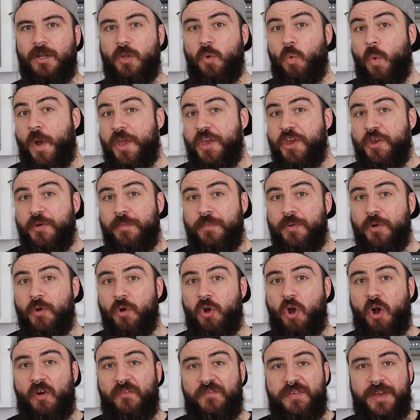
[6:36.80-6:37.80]
When you brew
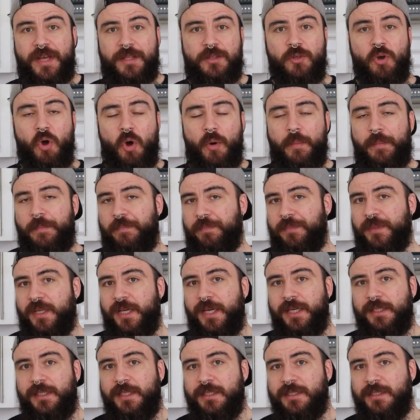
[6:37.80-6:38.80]
coffee at home,
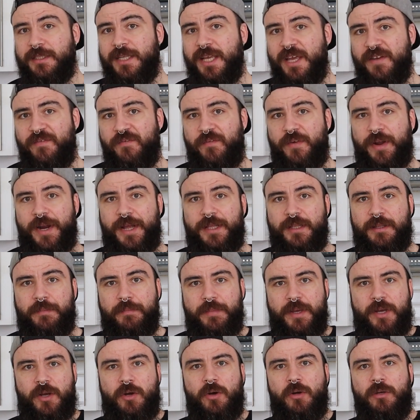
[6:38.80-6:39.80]
it is different
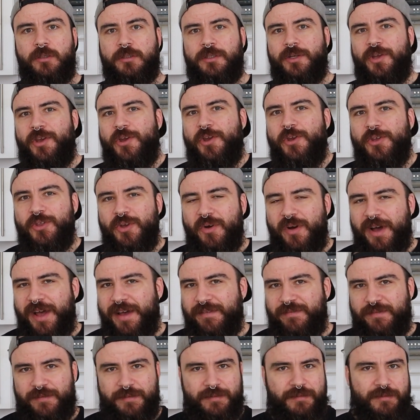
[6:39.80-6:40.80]
because you don't
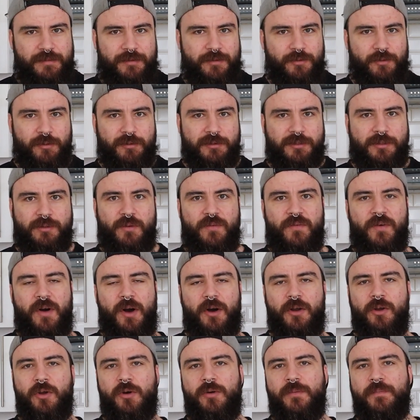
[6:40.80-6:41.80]
have rules to
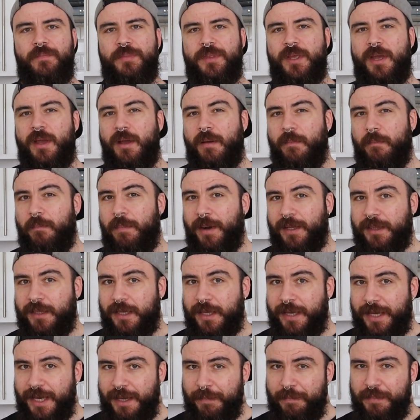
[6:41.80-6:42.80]
follow, but
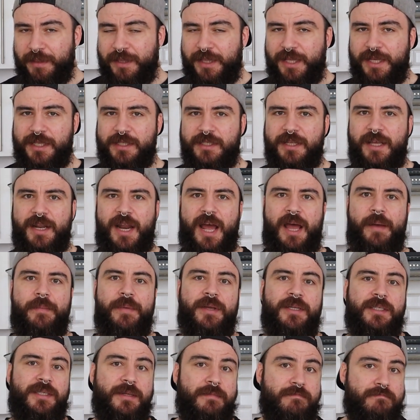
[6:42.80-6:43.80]
keep these
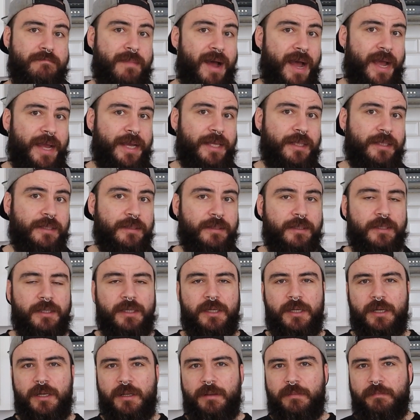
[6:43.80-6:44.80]
dynamics in mind,
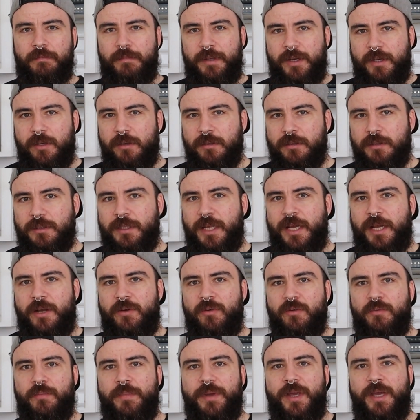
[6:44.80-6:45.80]
because they
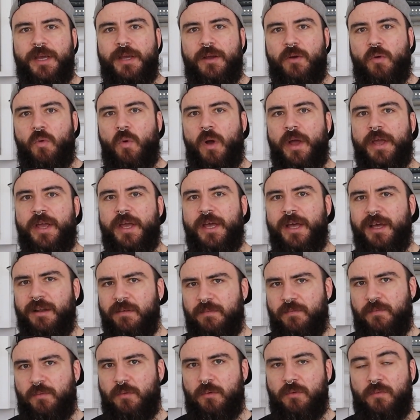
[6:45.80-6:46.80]
could be quite
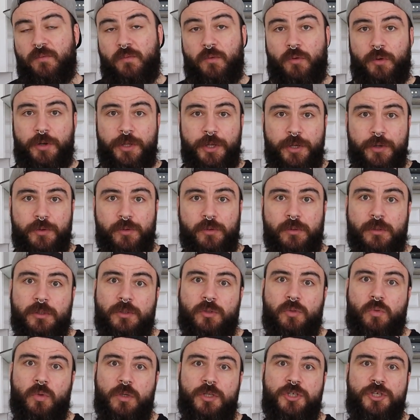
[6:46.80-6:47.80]
helpful for you
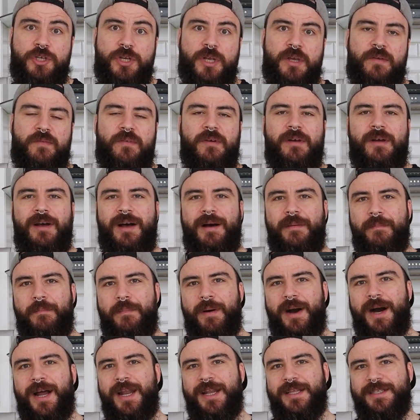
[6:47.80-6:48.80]
to achieve a
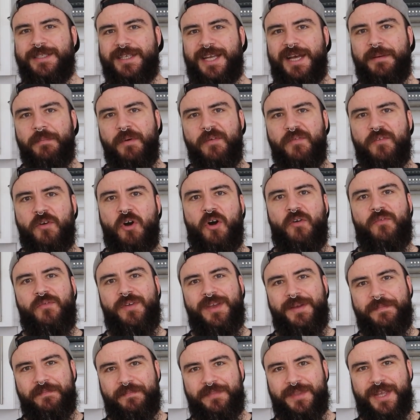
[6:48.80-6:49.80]
balanced cup of
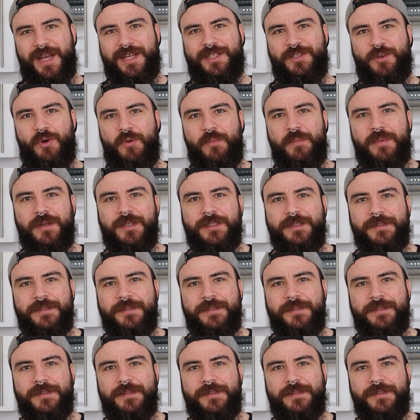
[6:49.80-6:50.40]
coffee at home.